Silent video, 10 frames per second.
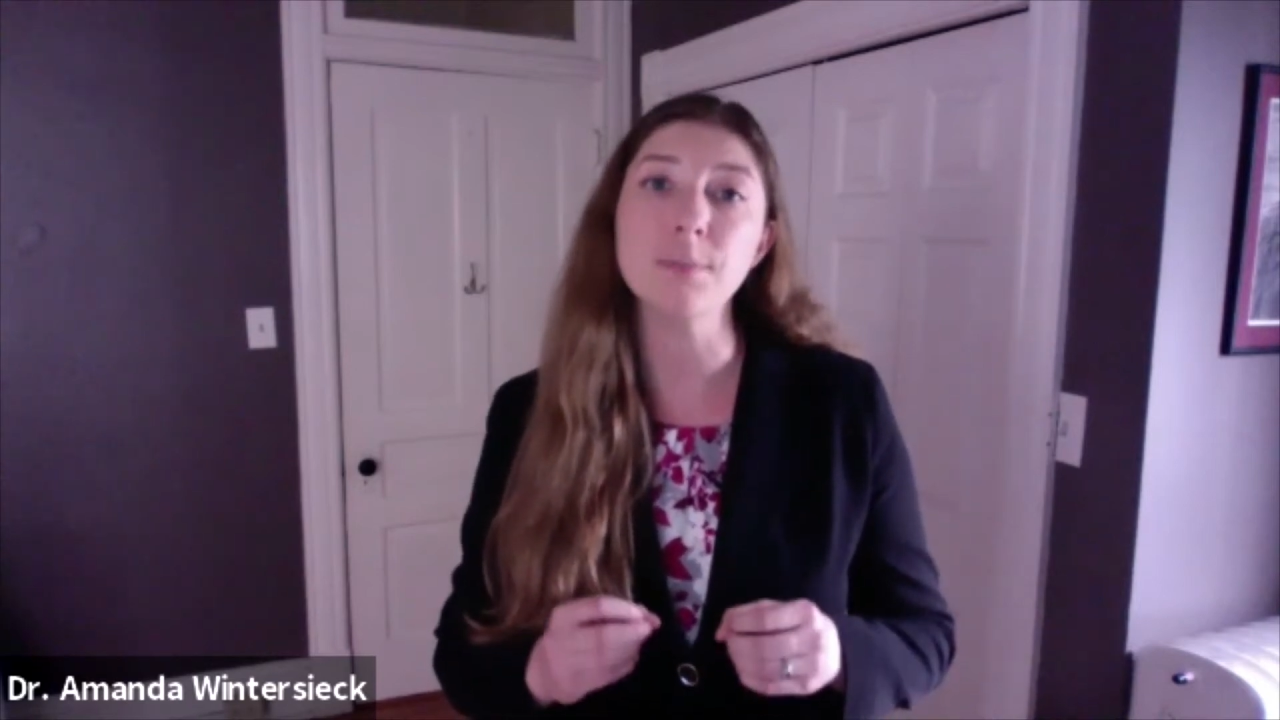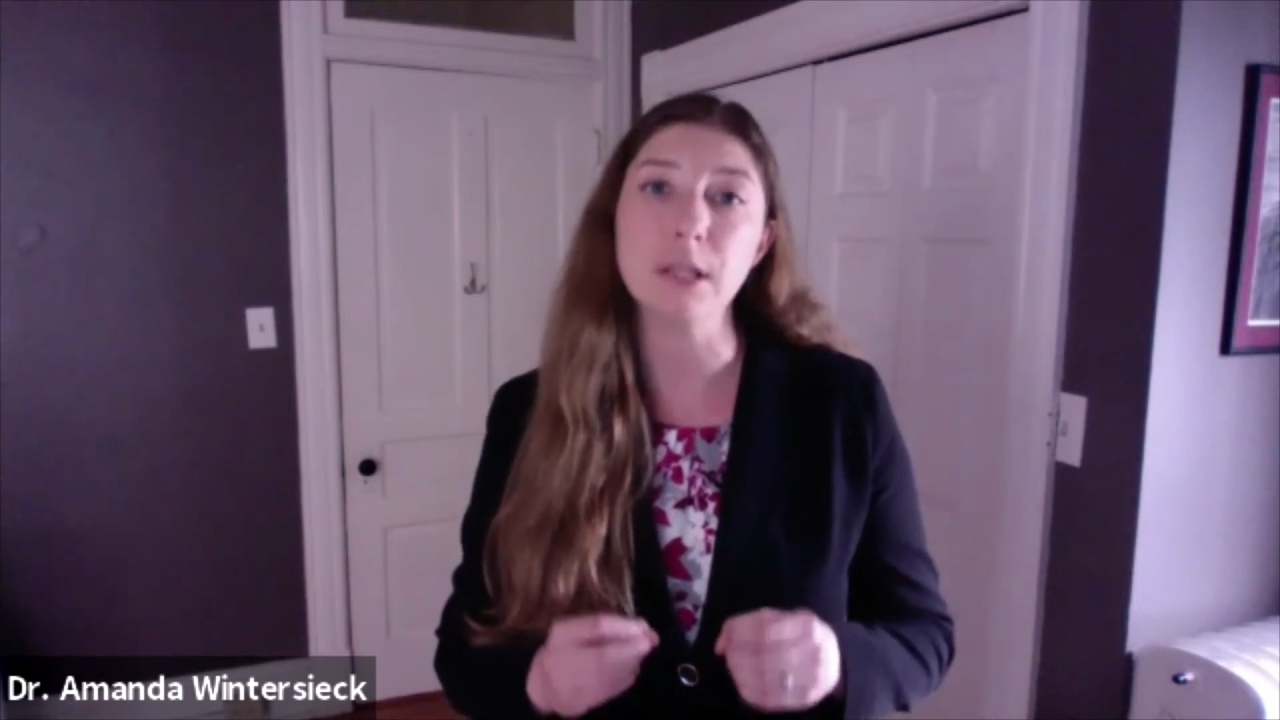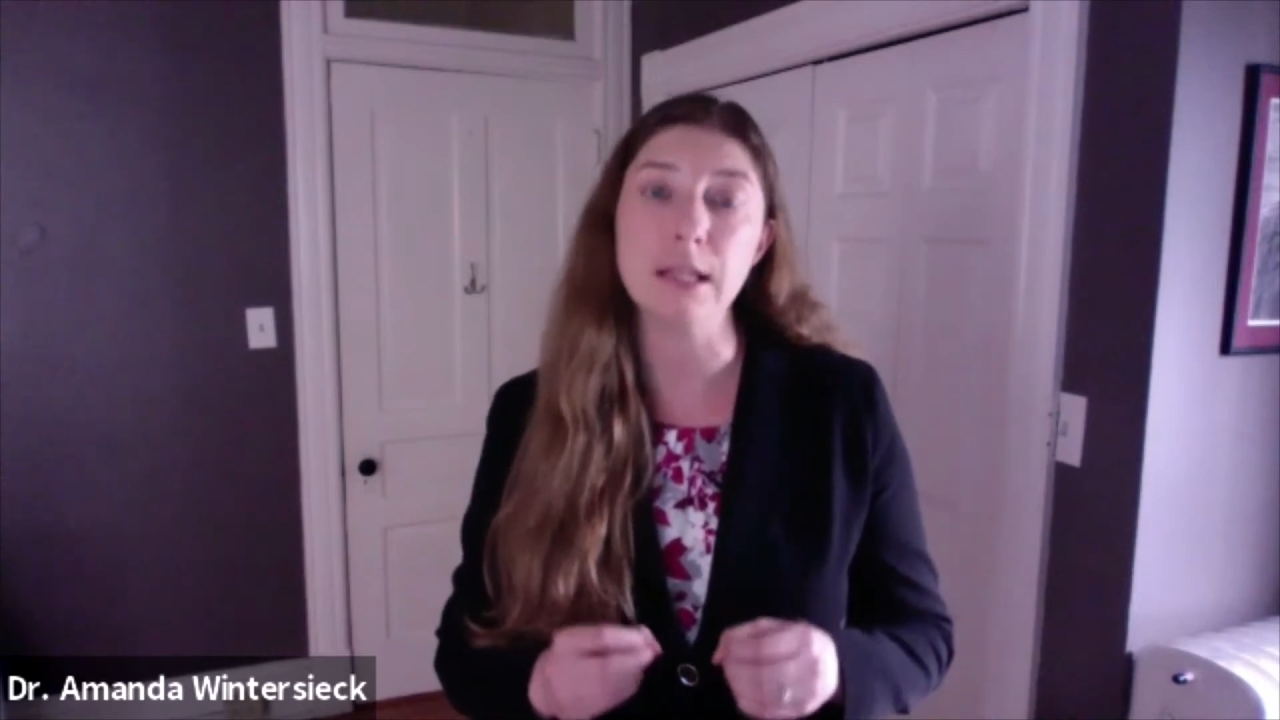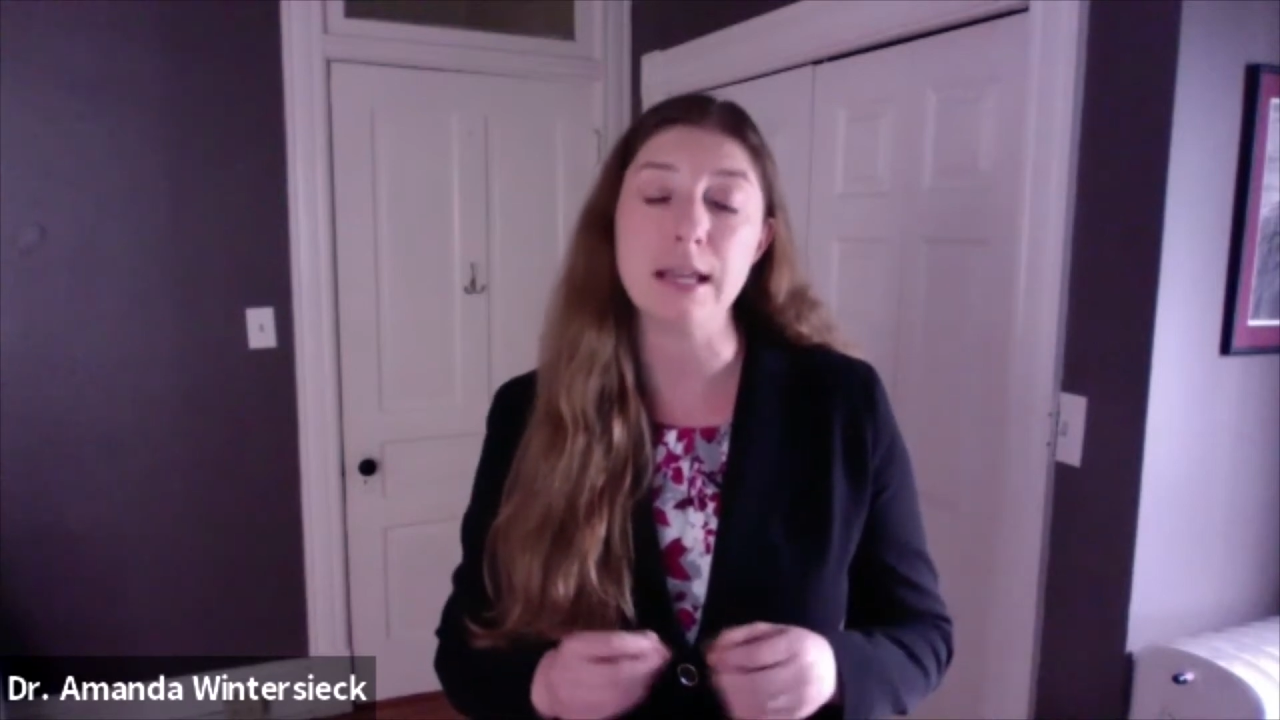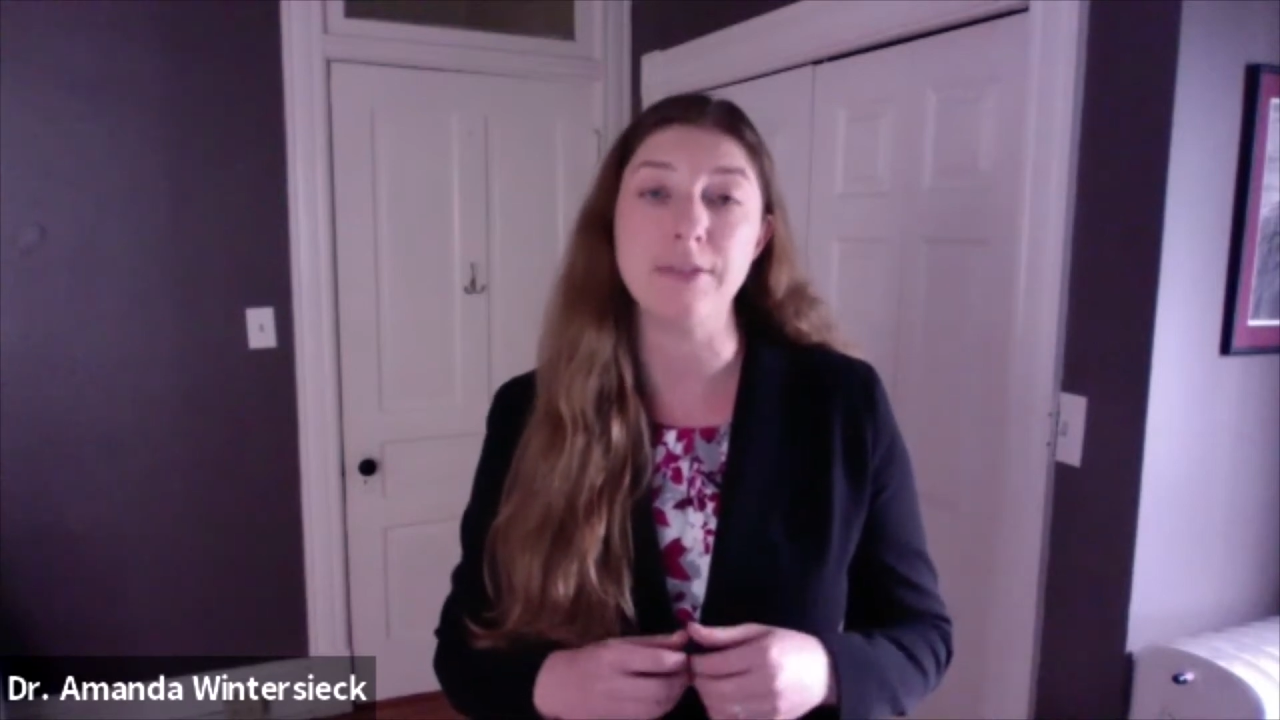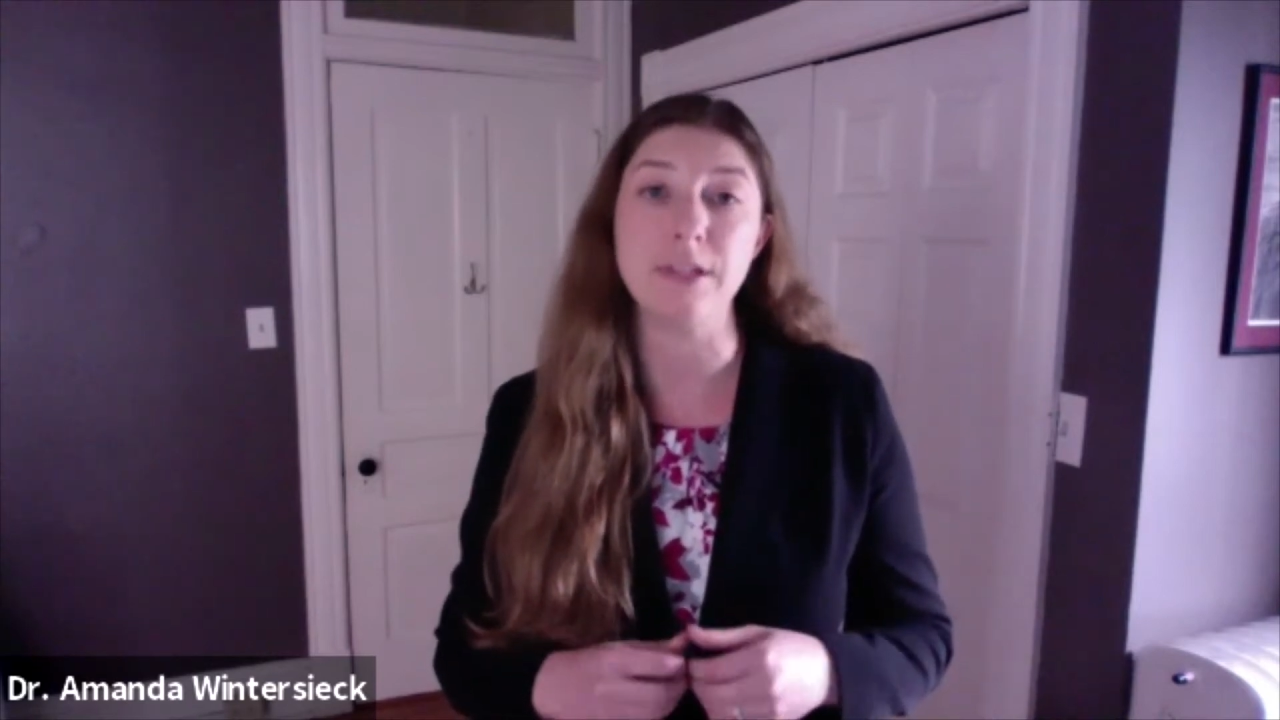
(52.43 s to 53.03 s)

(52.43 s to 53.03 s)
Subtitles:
beliefs